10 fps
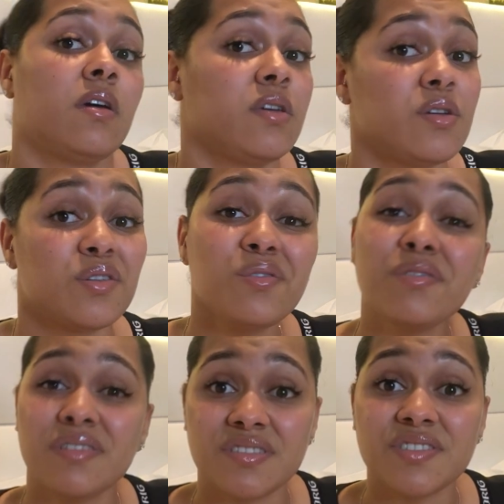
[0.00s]

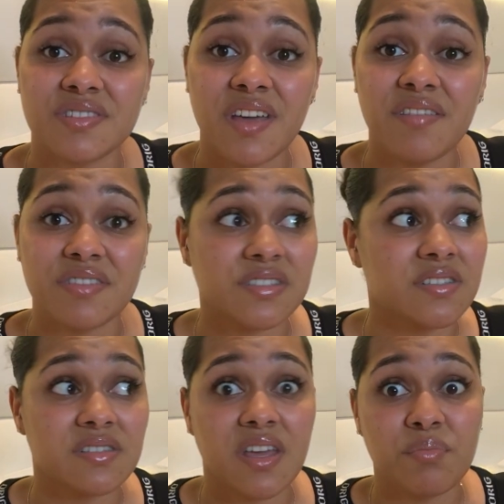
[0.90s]
she's heavy.
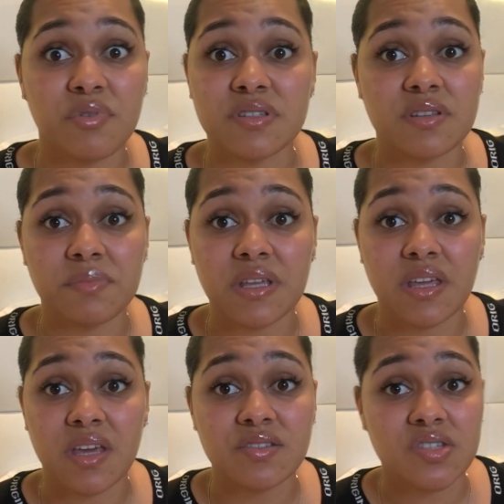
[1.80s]
She's 8 point something
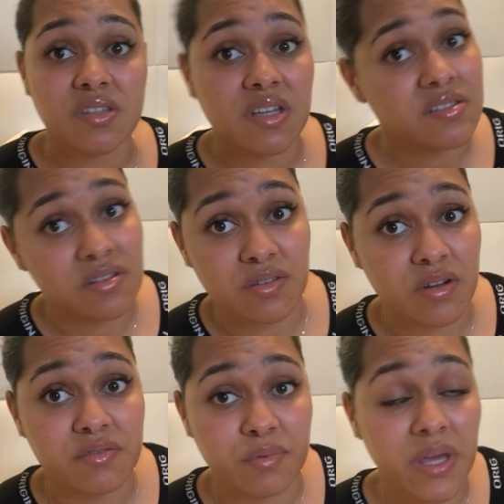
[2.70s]
kg. That's a
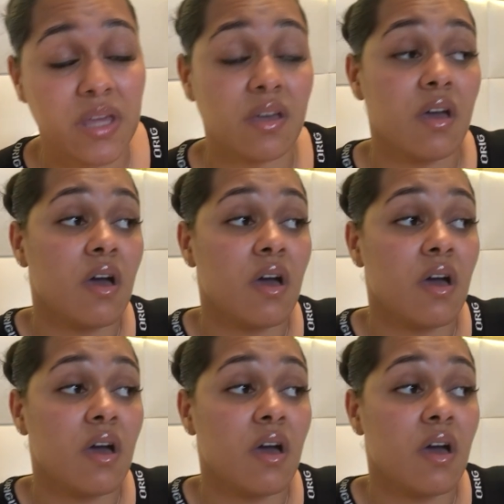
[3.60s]
lot of weight.